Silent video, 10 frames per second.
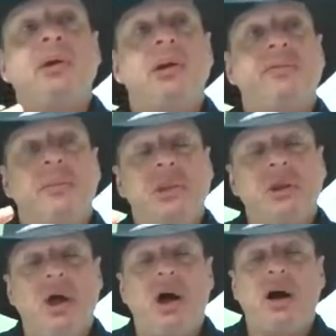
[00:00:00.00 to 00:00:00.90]
a
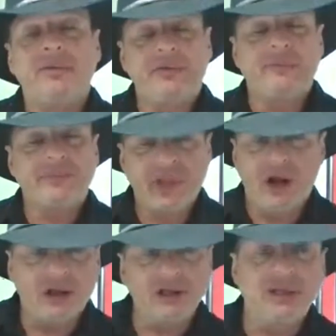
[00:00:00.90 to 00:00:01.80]
little off,
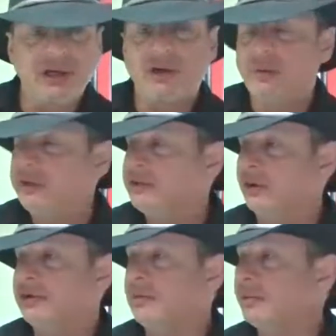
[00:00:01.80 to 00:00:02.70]
I'll continue to research it.